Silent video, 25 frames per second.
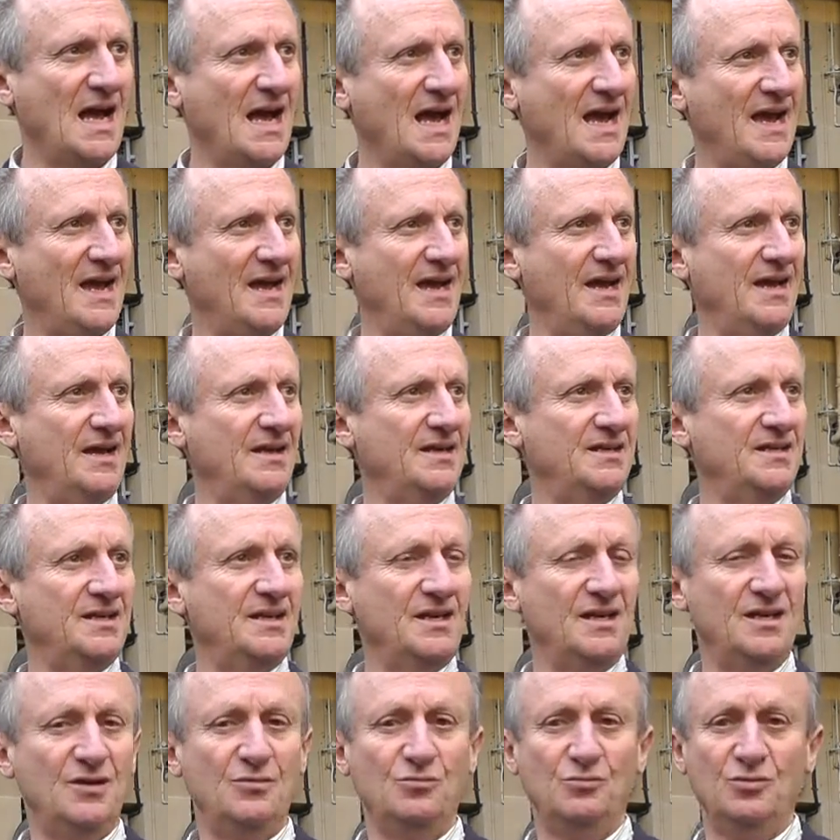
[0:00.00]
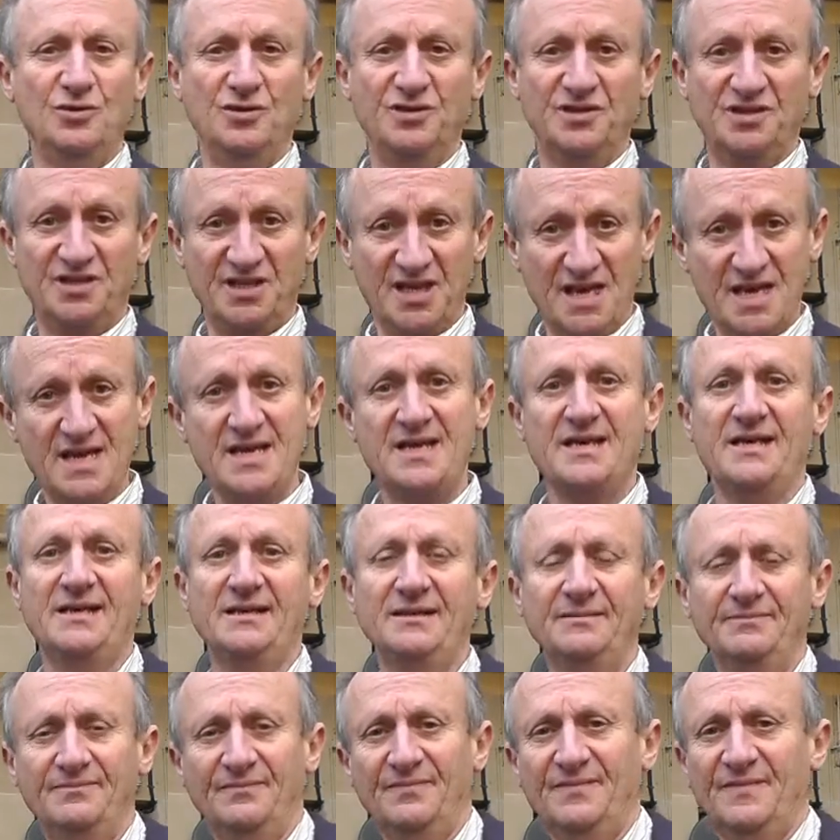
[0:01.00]
And it was
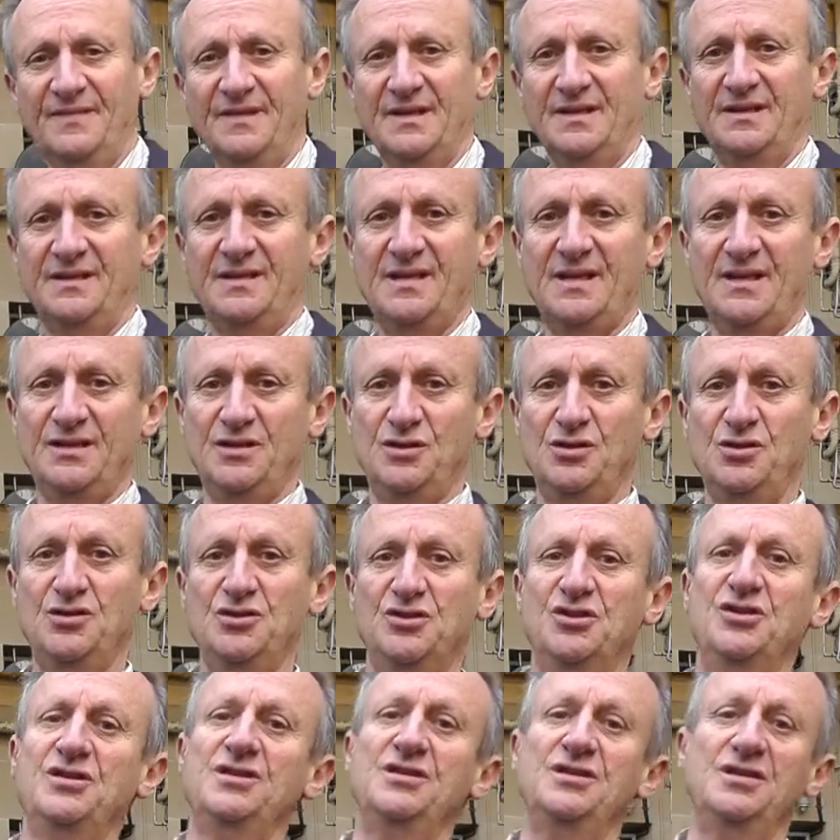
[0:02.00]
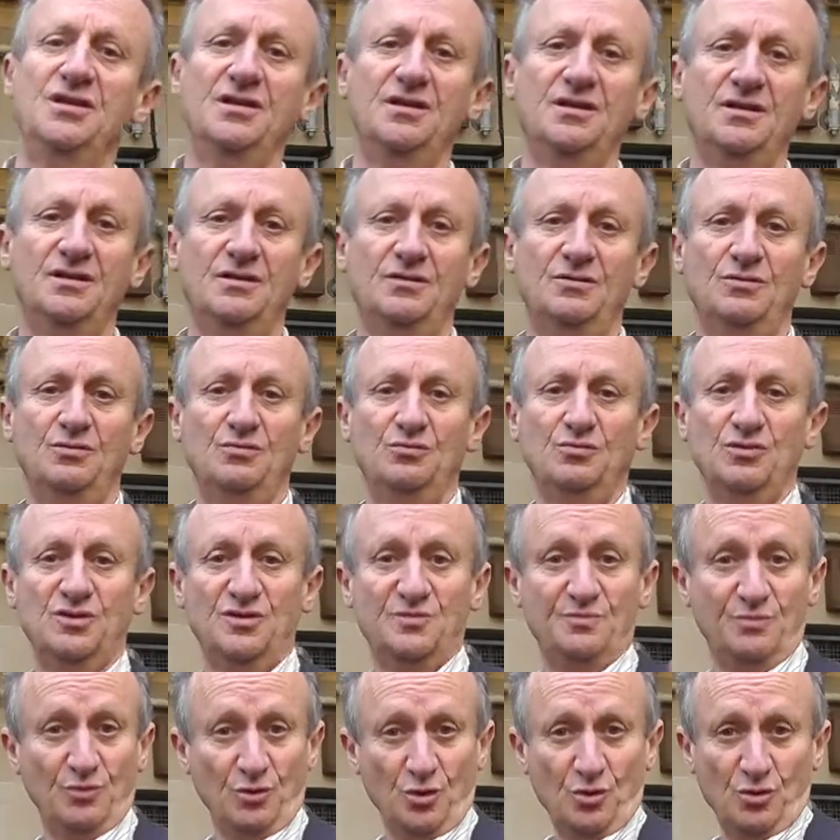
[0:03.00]
here that Eugenia
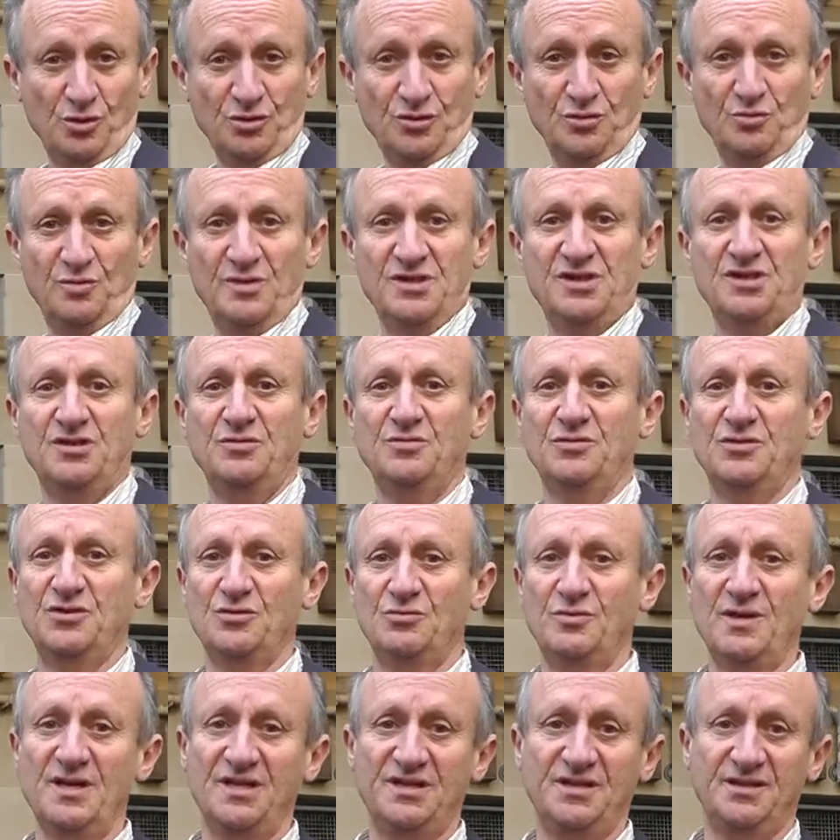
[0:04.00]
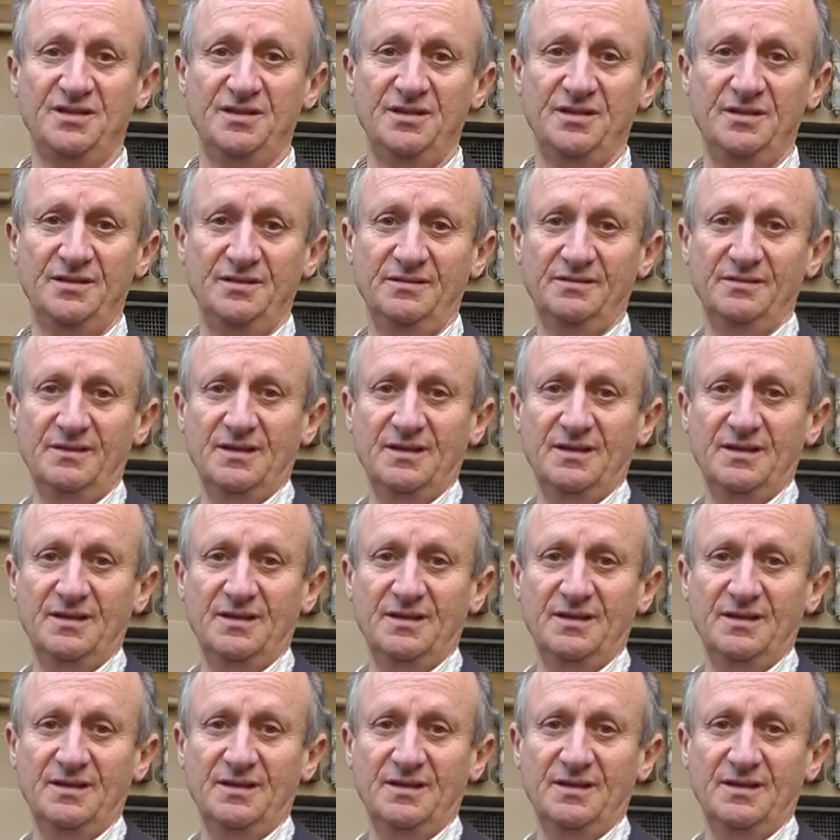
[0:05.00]
was brought when she was arrested